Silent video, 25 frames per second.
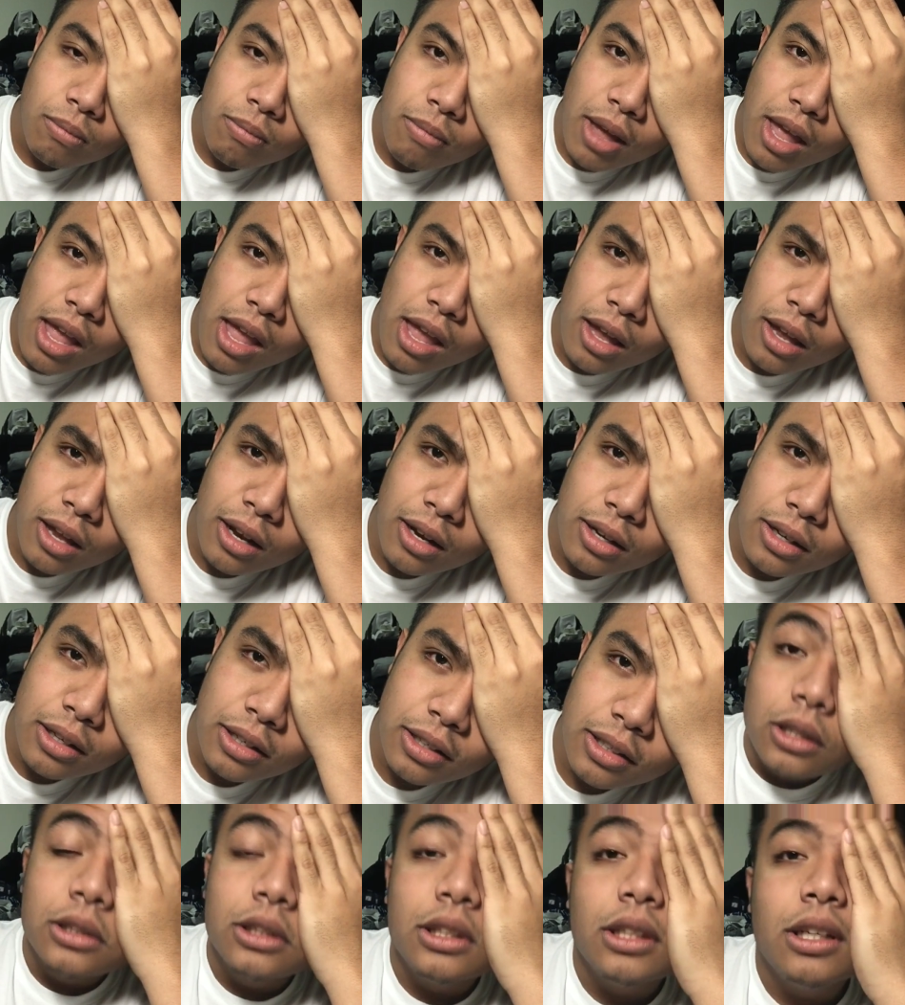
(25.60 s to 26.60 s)
Man,
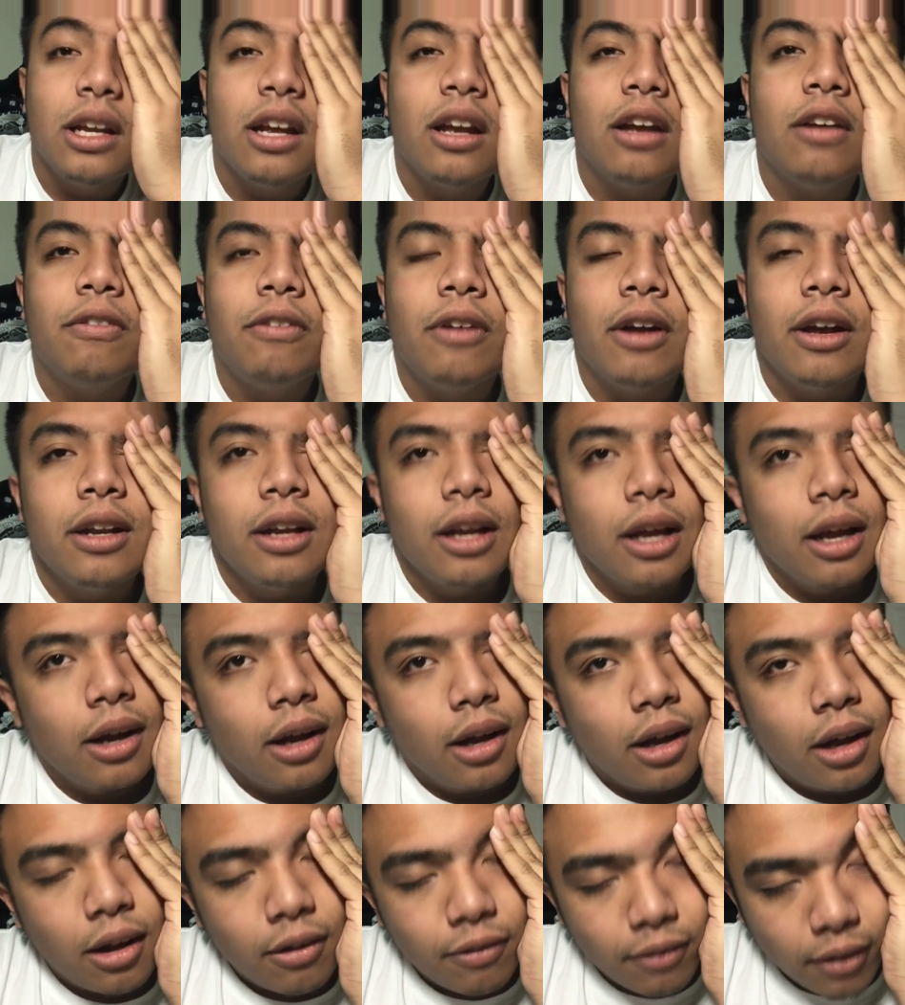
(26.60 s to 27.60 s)
today I find out
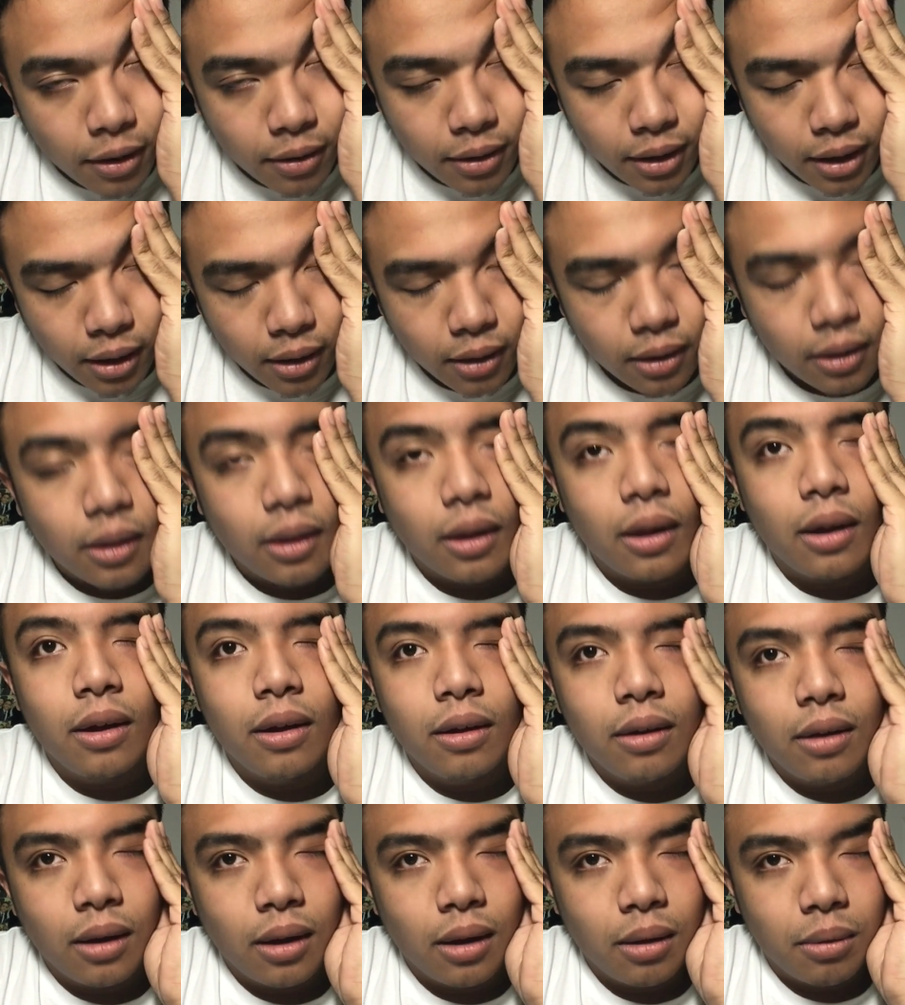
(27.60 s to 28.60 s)
I found out
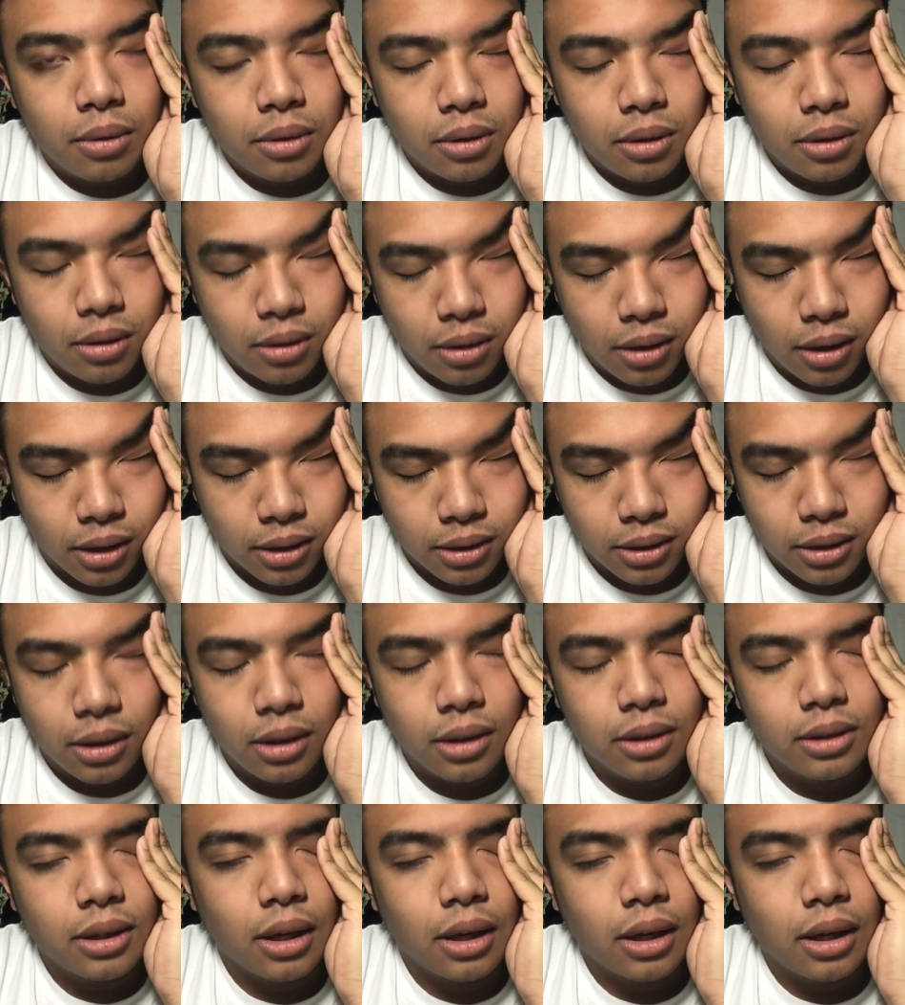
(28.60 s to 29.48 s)
I went to the doctor.